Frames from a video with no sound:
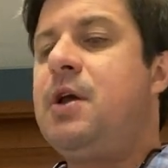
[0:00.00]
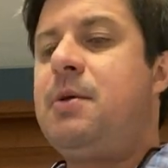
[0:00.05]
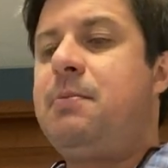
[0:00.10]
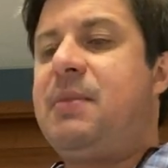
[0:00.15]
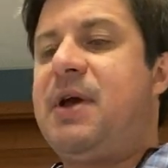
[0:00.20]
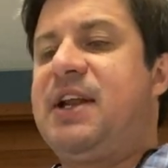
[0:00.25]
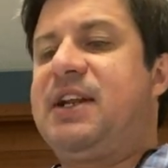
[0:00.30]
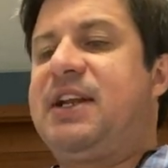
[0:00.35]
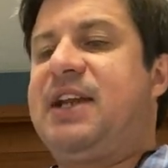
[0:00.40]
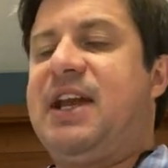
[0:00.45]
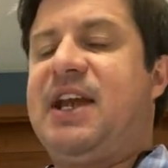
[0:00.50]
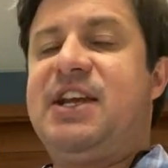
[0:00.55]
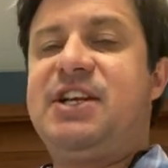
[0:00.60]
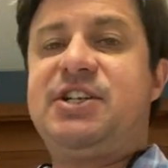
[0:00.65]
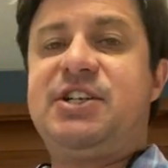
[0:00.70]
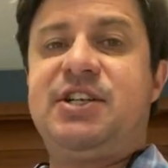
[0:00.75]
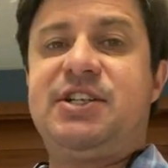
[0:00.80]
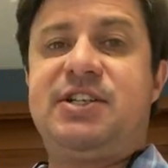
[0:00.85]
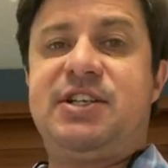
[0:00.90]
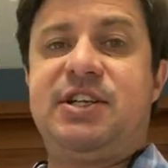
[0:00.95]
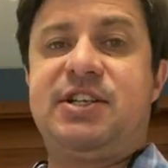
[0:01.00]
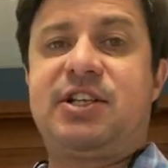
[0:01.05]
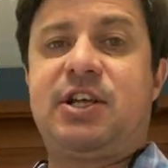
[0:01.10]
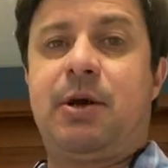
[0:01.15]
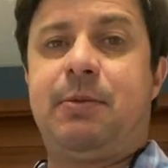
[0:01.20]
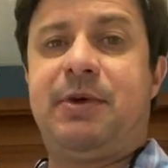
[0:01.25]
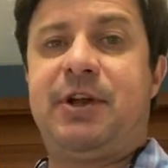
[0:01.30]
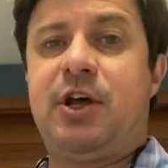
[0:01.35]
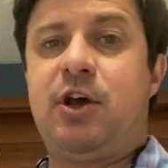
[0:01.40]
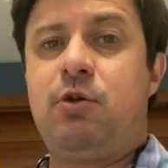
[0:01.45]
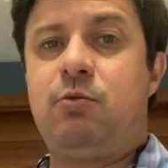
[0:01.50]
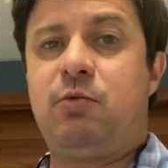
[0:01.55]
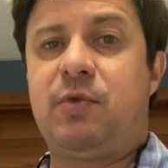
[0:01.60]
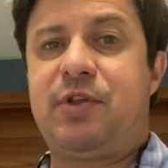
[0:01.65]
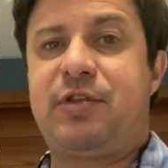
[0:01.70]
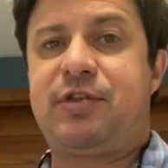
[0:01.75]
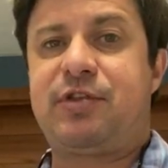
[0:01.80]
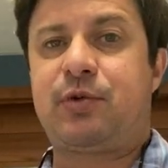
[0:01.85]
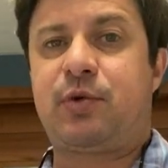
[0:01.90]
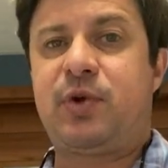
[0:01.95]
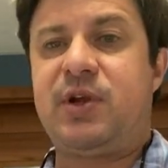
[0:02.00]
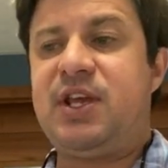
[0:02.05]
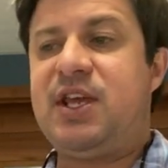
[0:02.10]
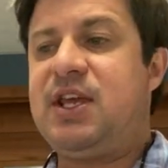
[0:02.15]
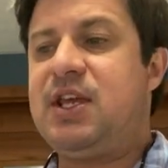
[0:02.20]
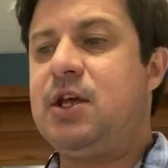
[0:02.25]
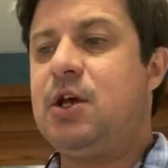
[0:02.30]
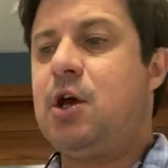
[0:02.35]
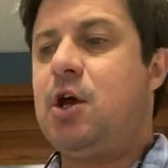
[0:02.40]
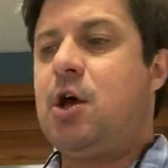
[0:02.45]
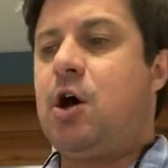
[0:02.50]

Medications, he's coming home with 3.